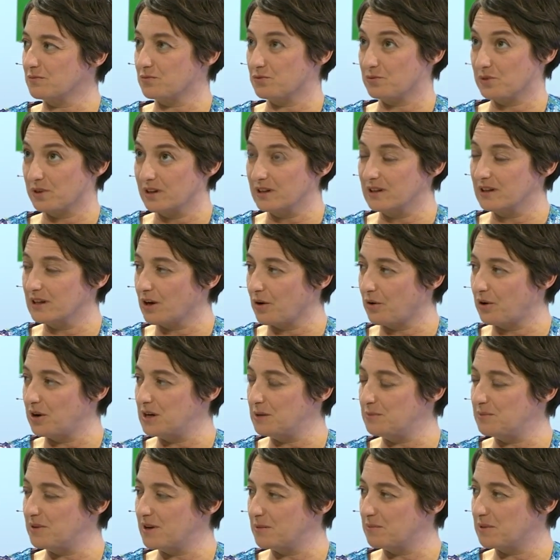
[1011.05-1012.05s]
really going to
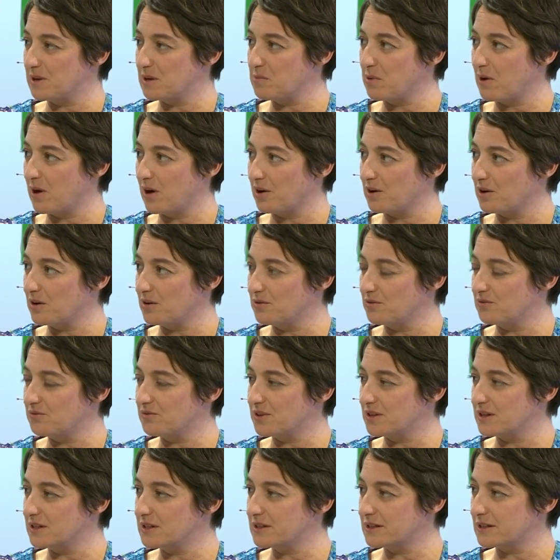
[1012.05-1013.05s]
be a big part of
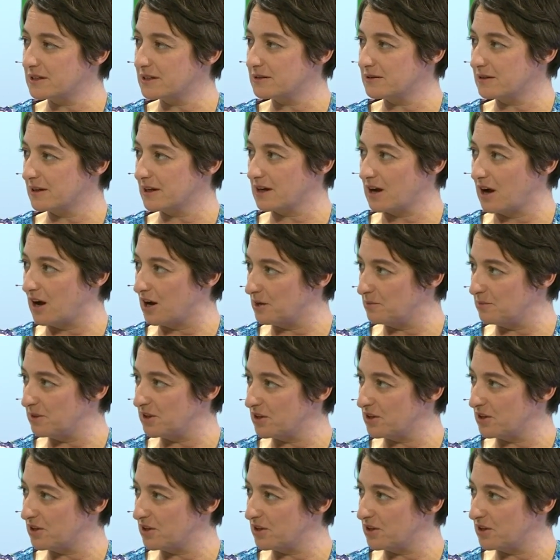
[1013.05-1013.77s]
this economy,